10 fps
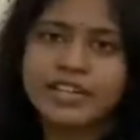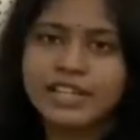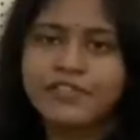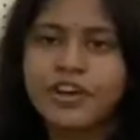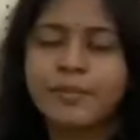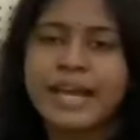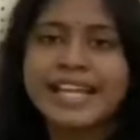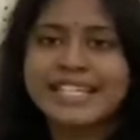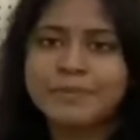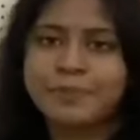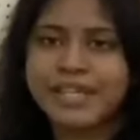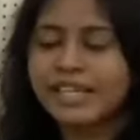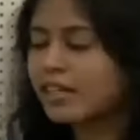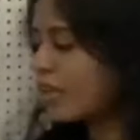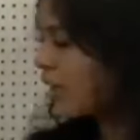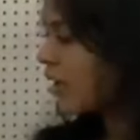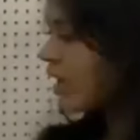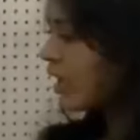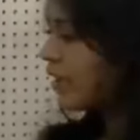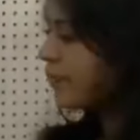really form ATP
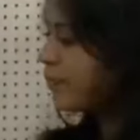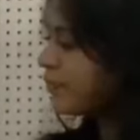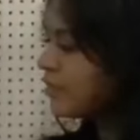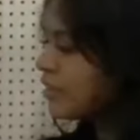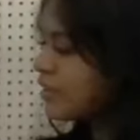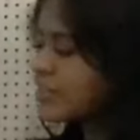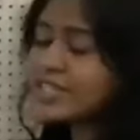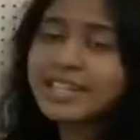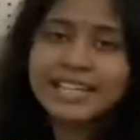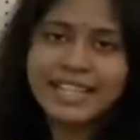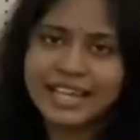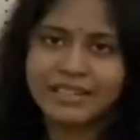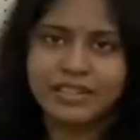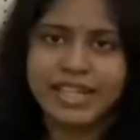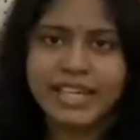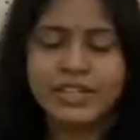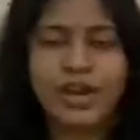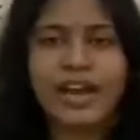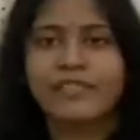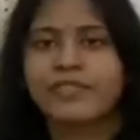just like that. Okay, you
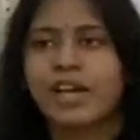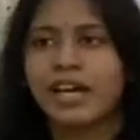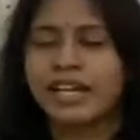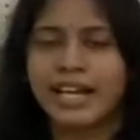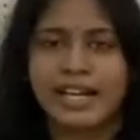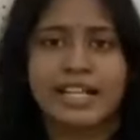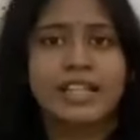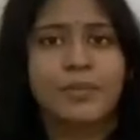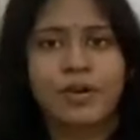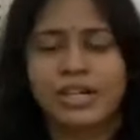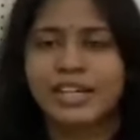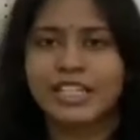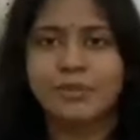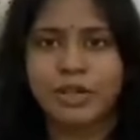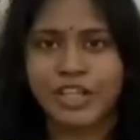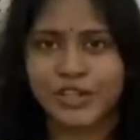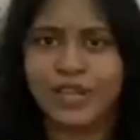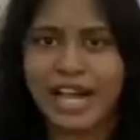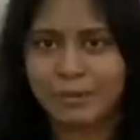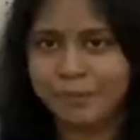have another molecule
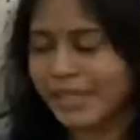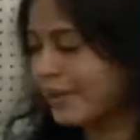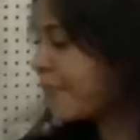helping.